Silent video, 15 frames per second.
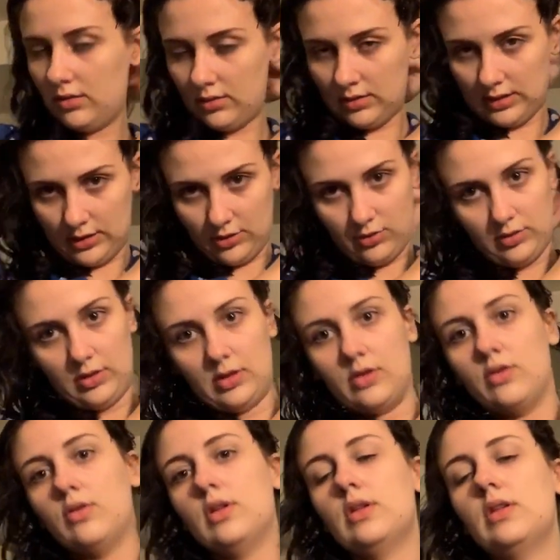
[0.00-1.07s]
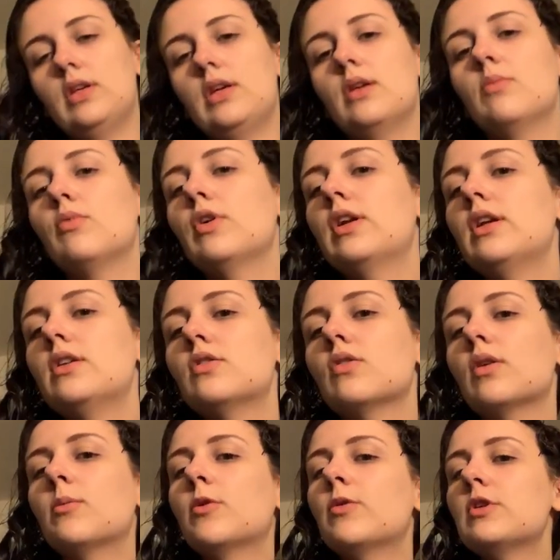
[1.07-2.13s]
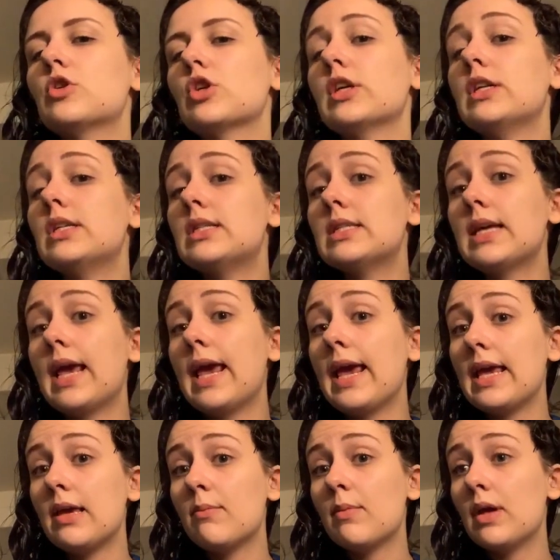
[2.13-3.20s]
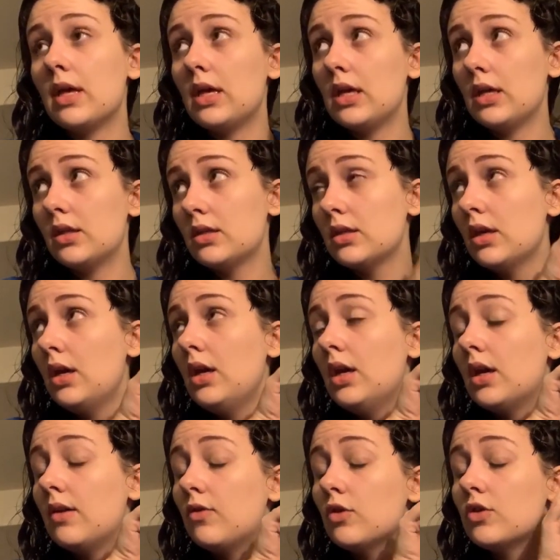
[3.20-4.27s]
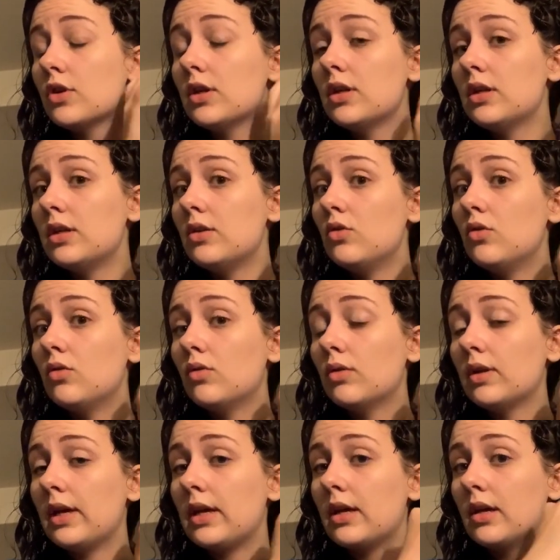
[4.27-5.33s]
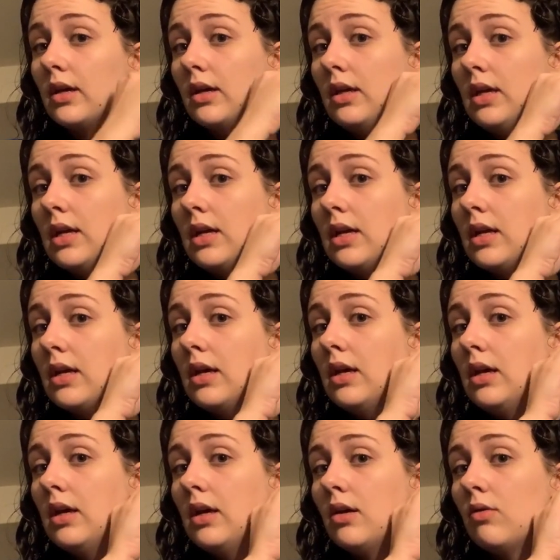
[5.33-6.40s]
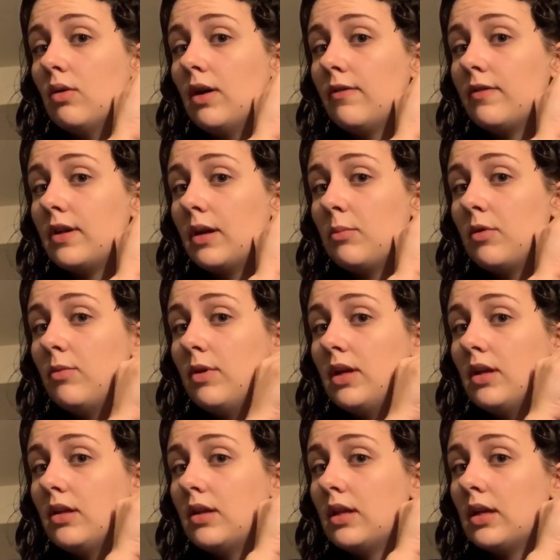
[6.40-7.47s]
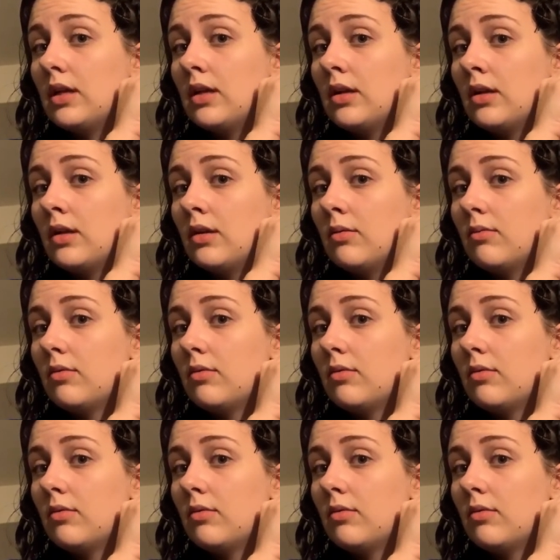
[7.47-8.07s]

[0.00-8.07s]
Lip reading: naturally do the sleek and pretty, so I'm always trying to tame it. If you're trying to like get it roughed up a bit, then